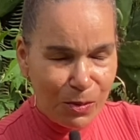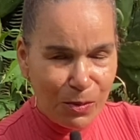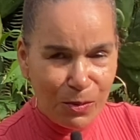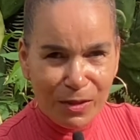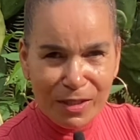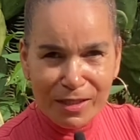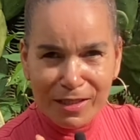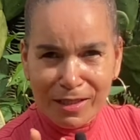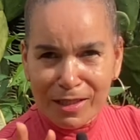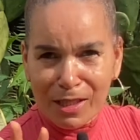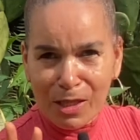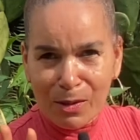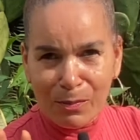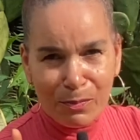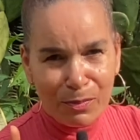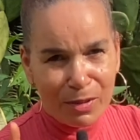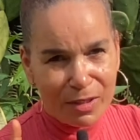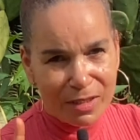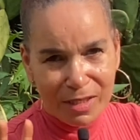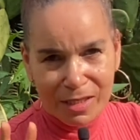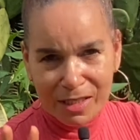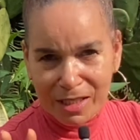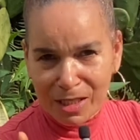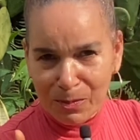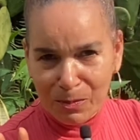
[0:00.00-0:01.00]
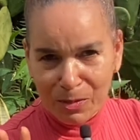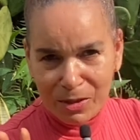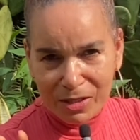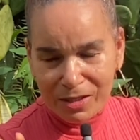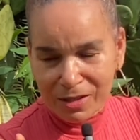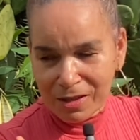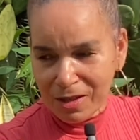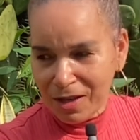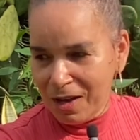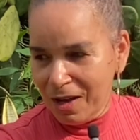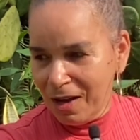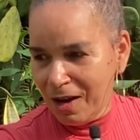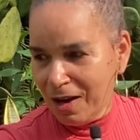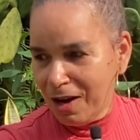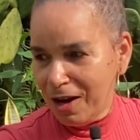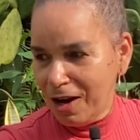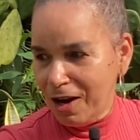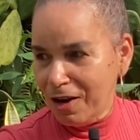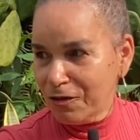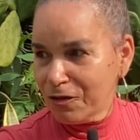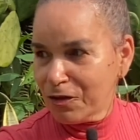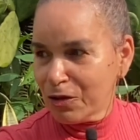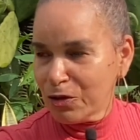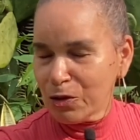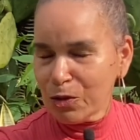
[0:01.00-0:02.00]
simple tips
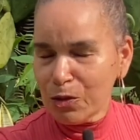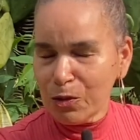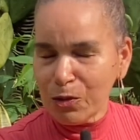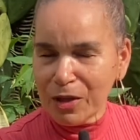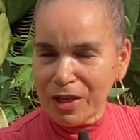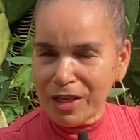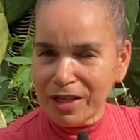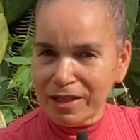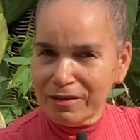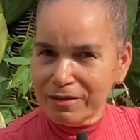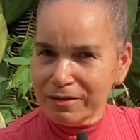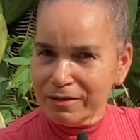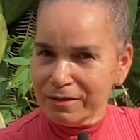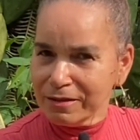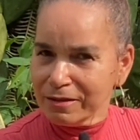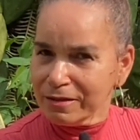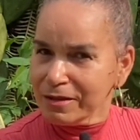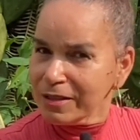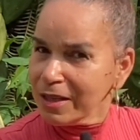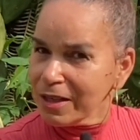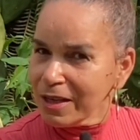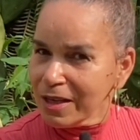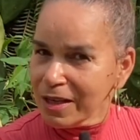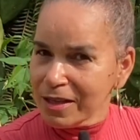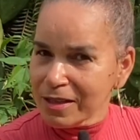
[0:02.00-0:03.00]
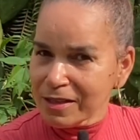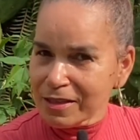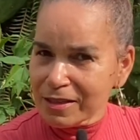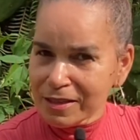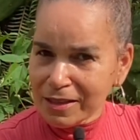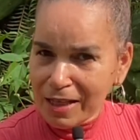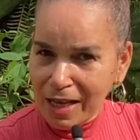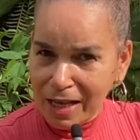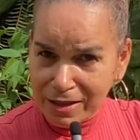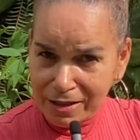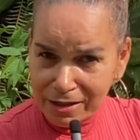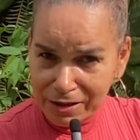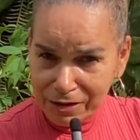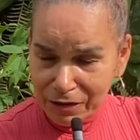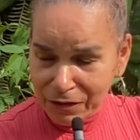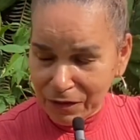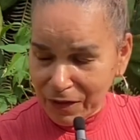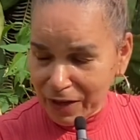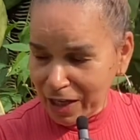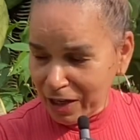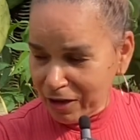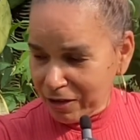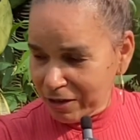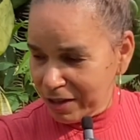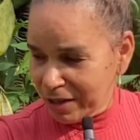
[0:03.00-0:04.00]
of growing
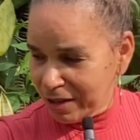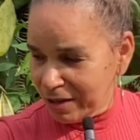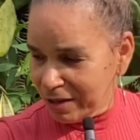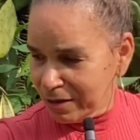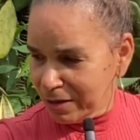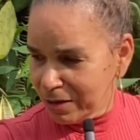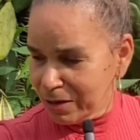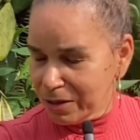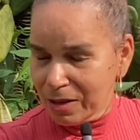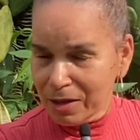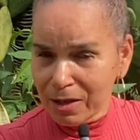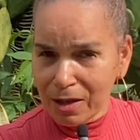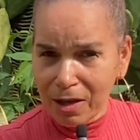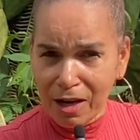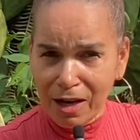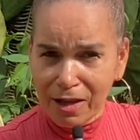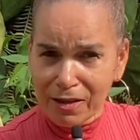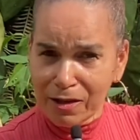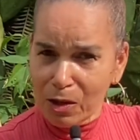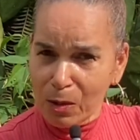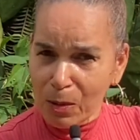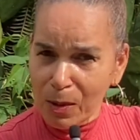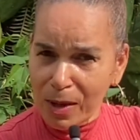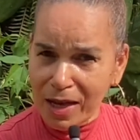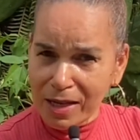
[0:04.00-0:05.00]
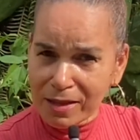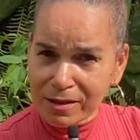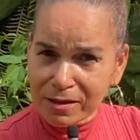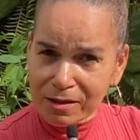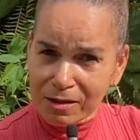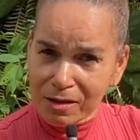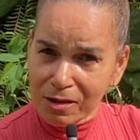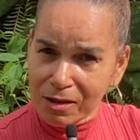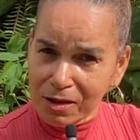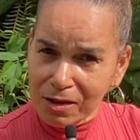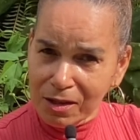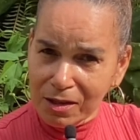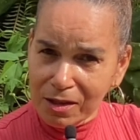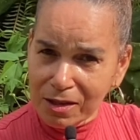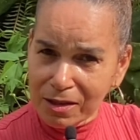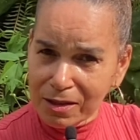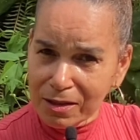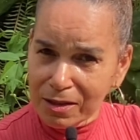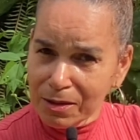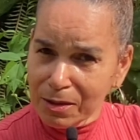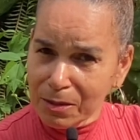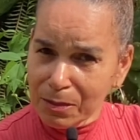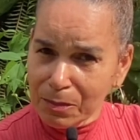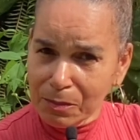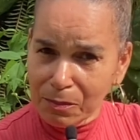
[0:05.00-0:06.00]
Sansevieria, otherwise called
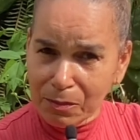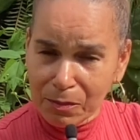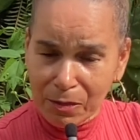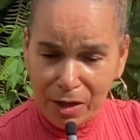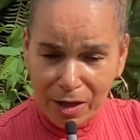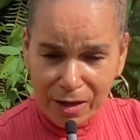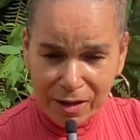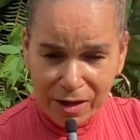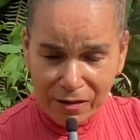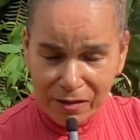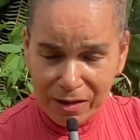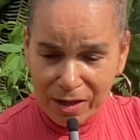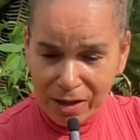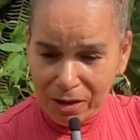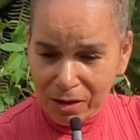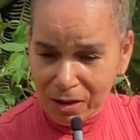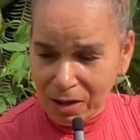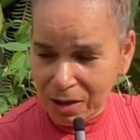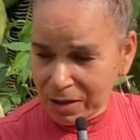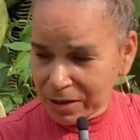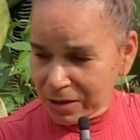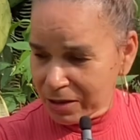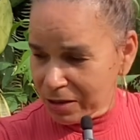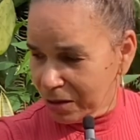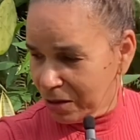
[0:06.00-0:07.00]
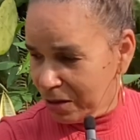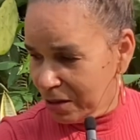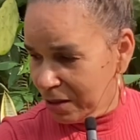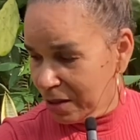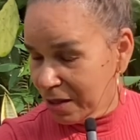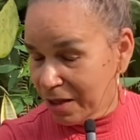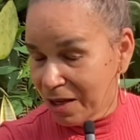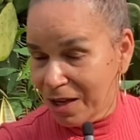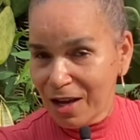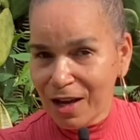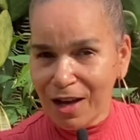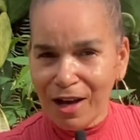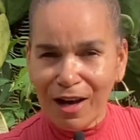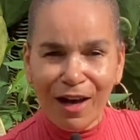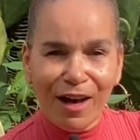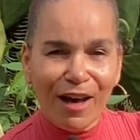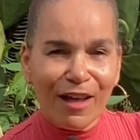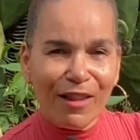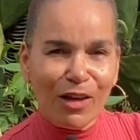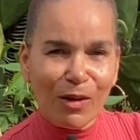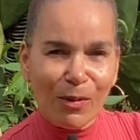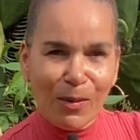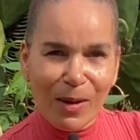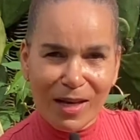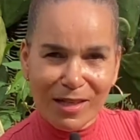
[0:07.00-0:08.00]
mother-in-law tongue,
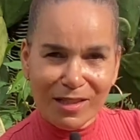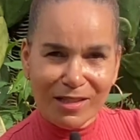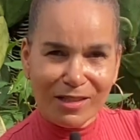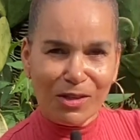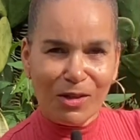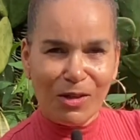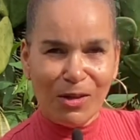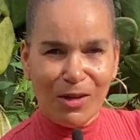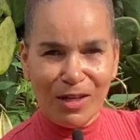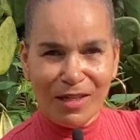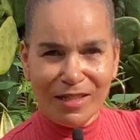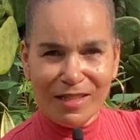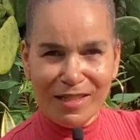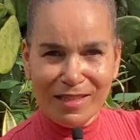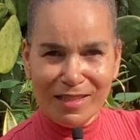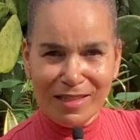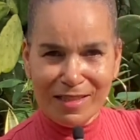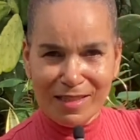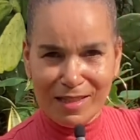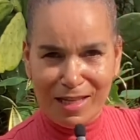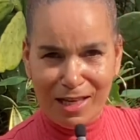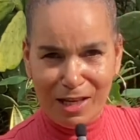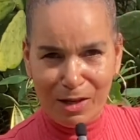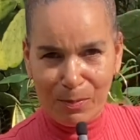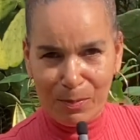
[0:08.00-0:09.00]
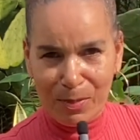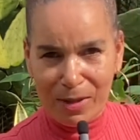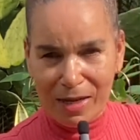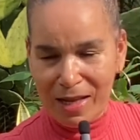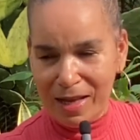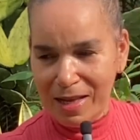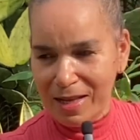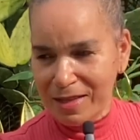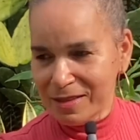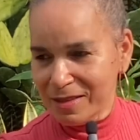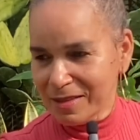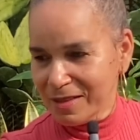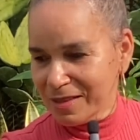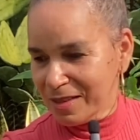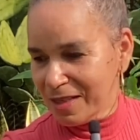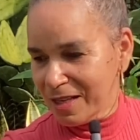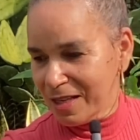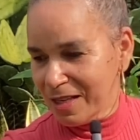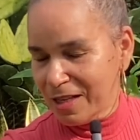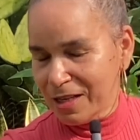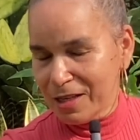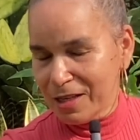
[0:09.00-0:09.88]
otherwise called the snake plants.